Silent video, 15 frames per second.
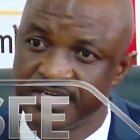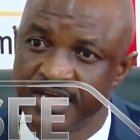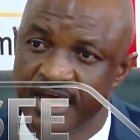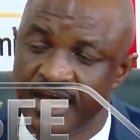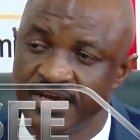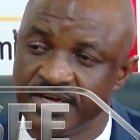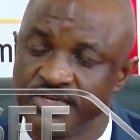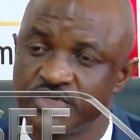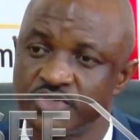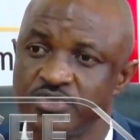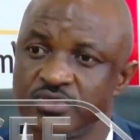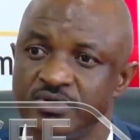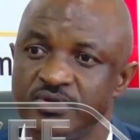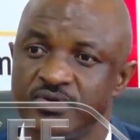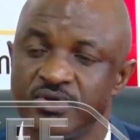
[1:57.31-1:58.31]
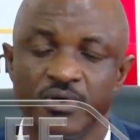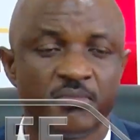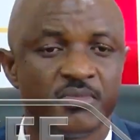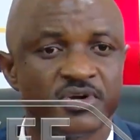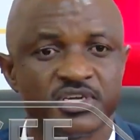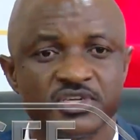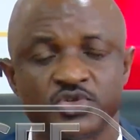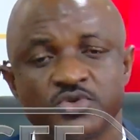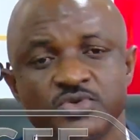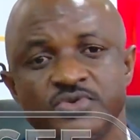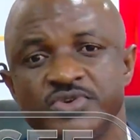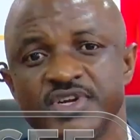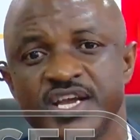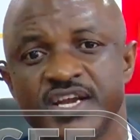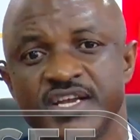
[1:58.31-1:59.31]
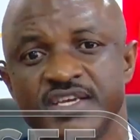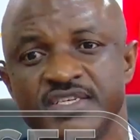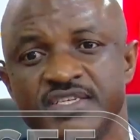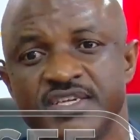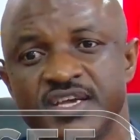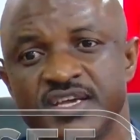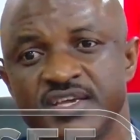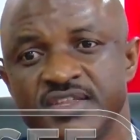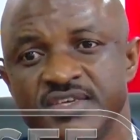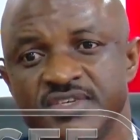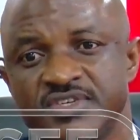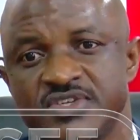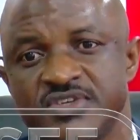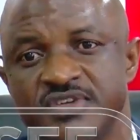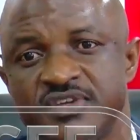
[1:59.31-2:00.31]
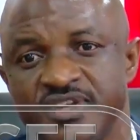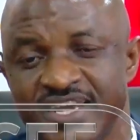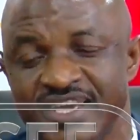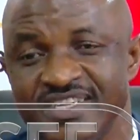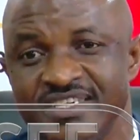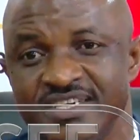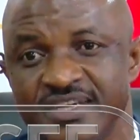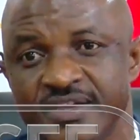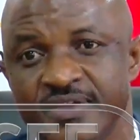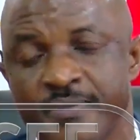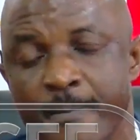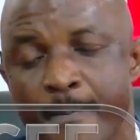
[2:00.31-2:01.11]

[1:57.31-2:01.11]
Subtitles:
And nobody should really take this lightly.